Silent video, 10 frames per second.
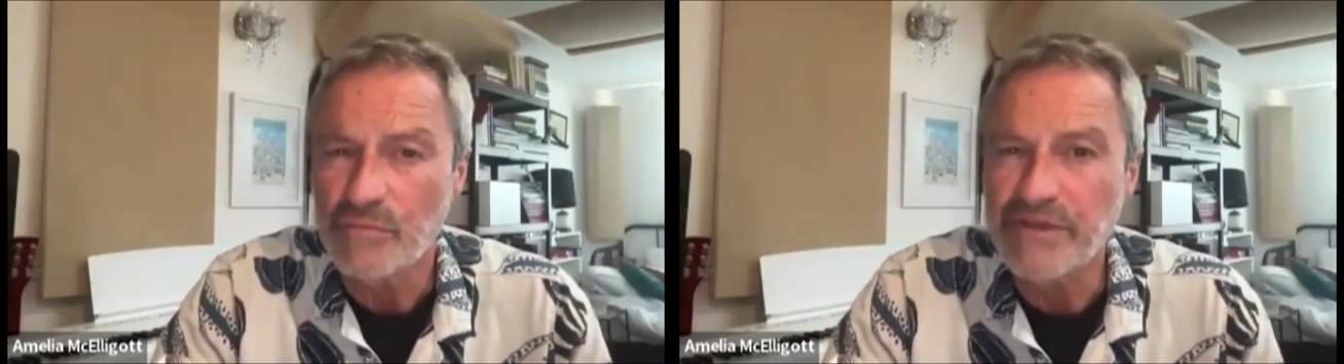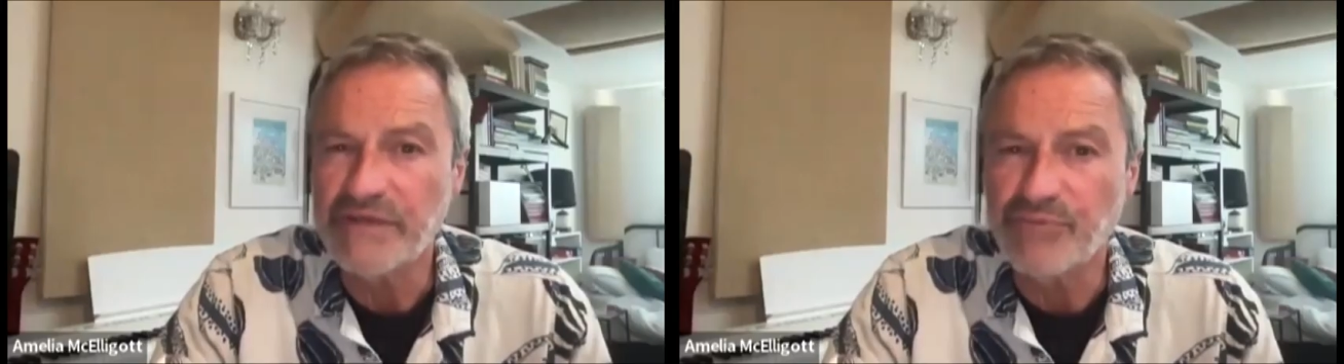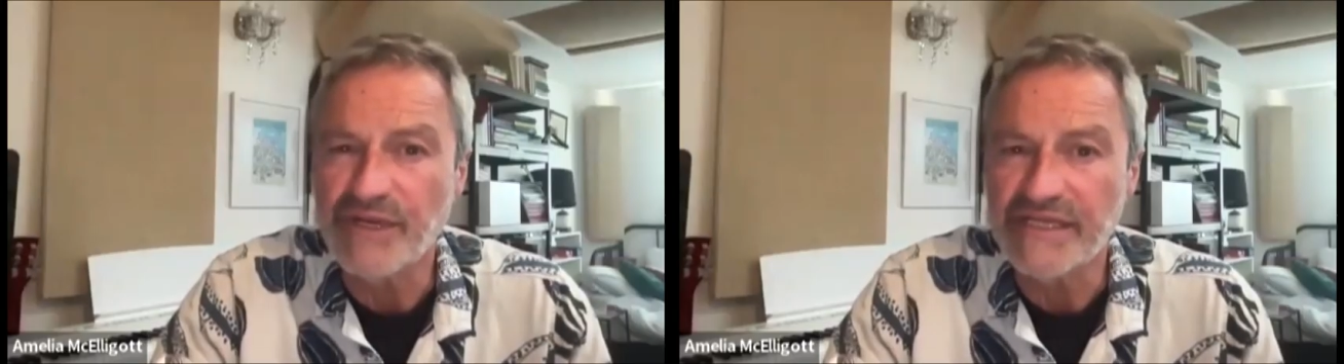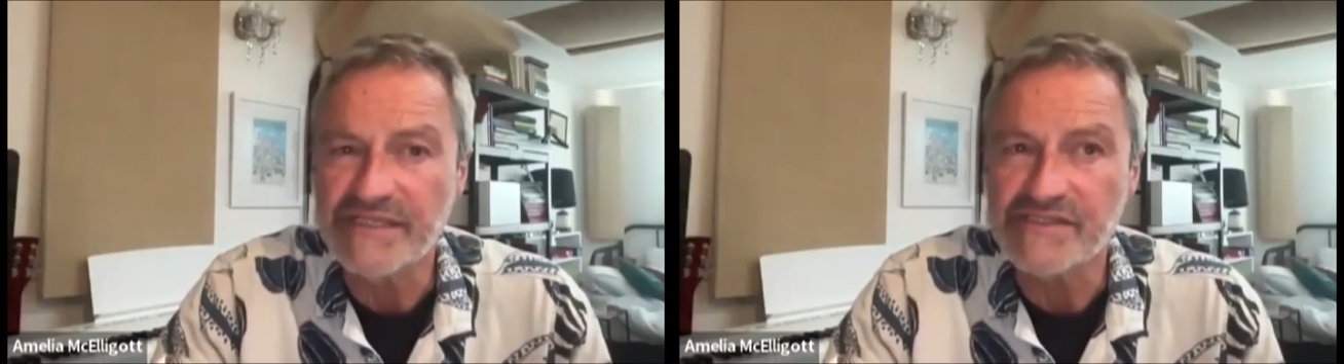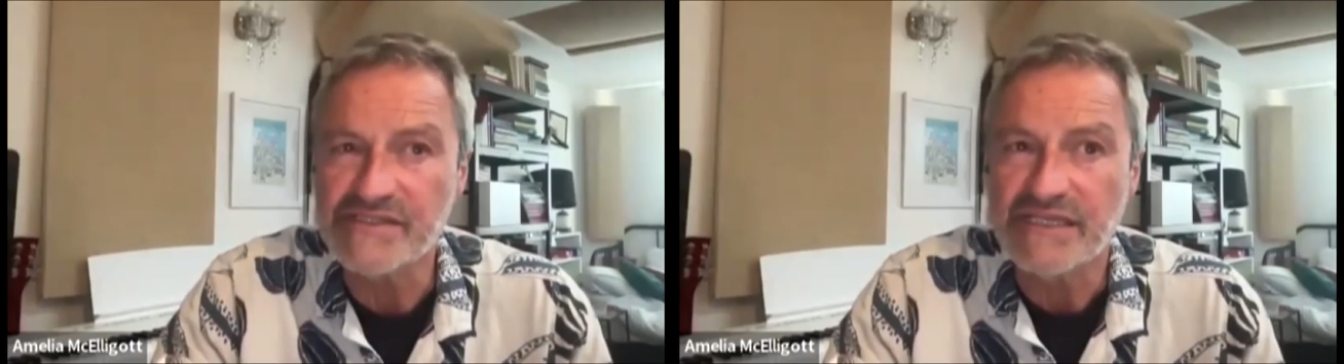where big
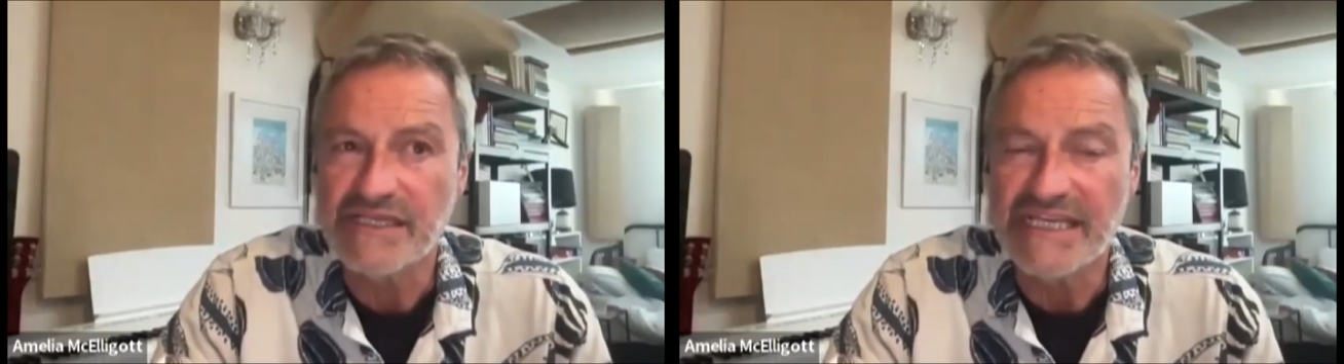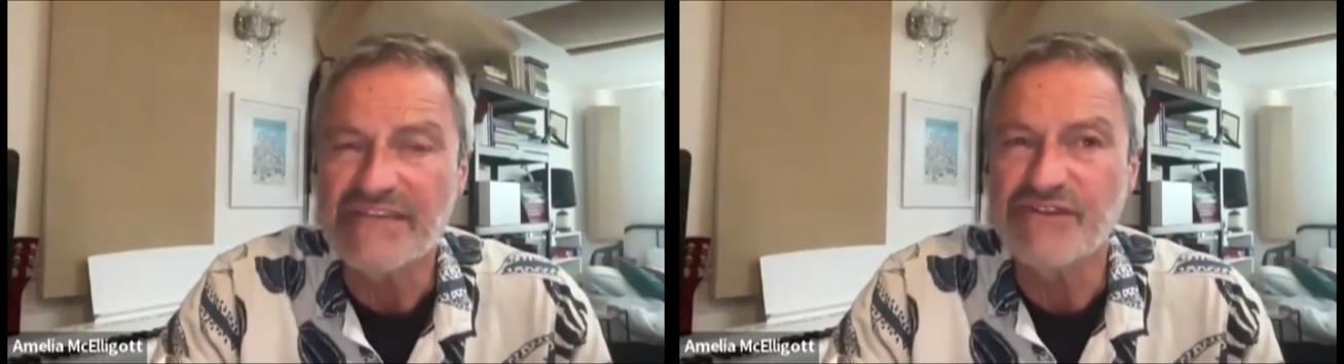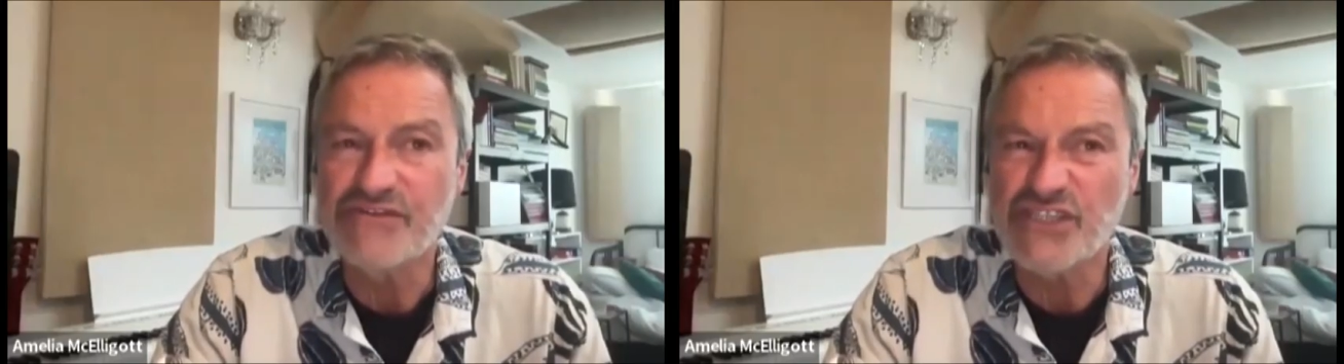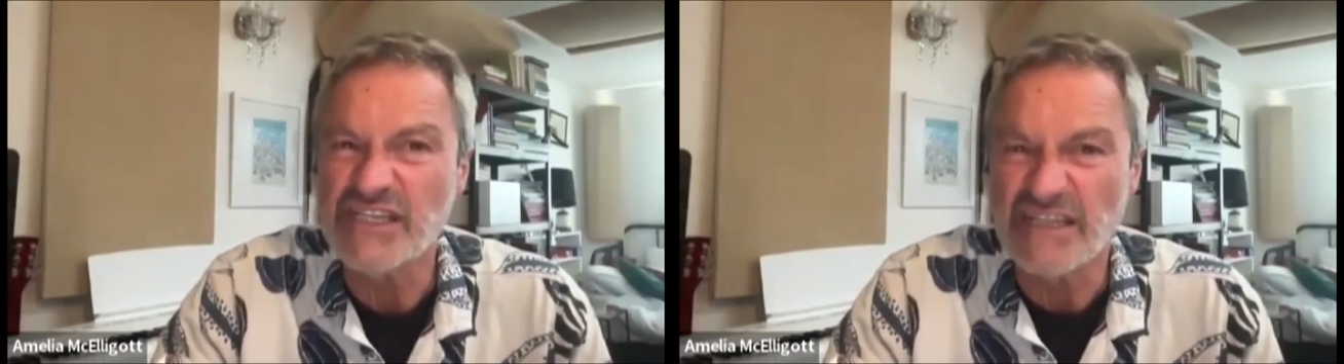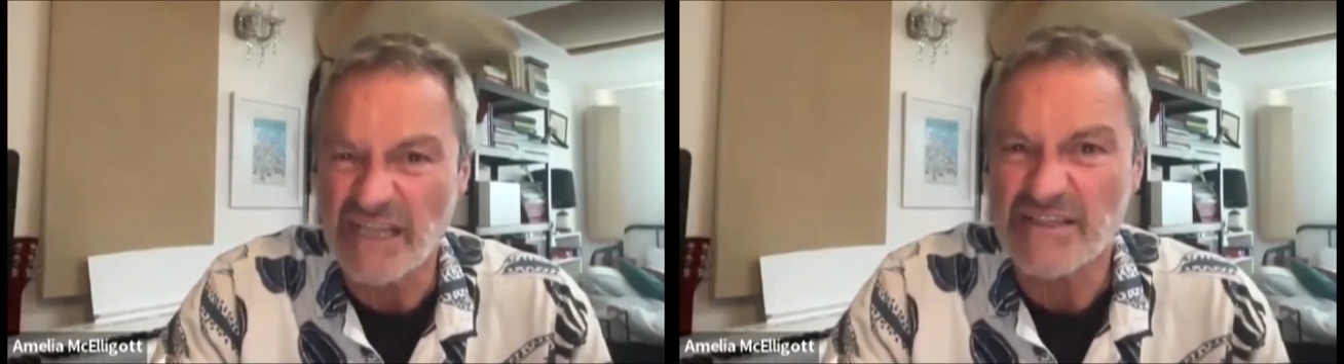brains, even if
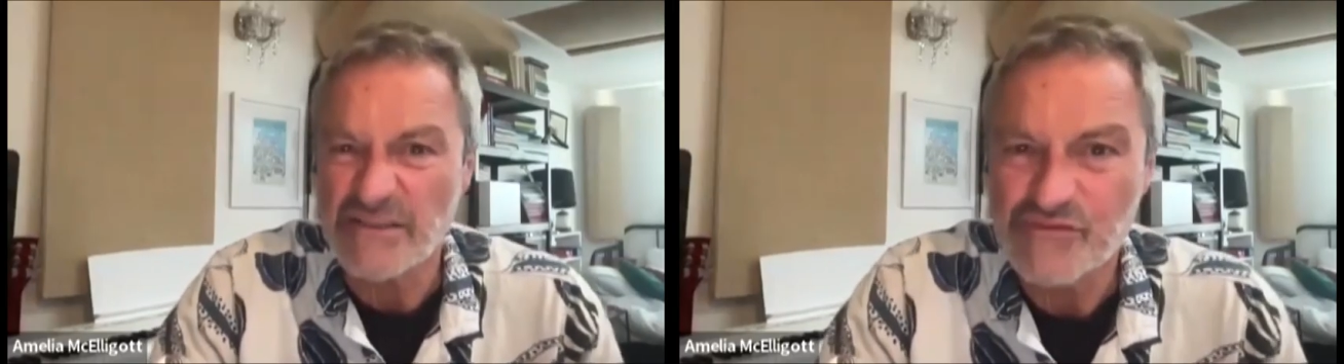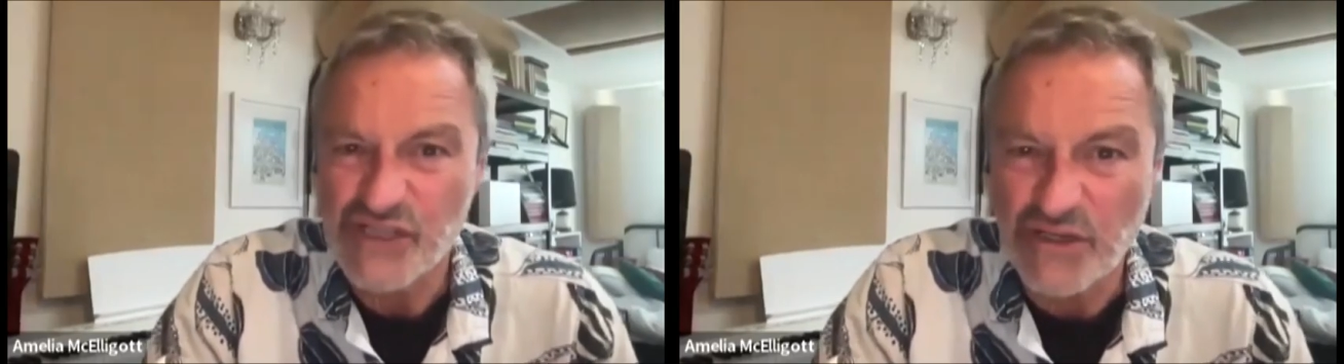she didn't like them,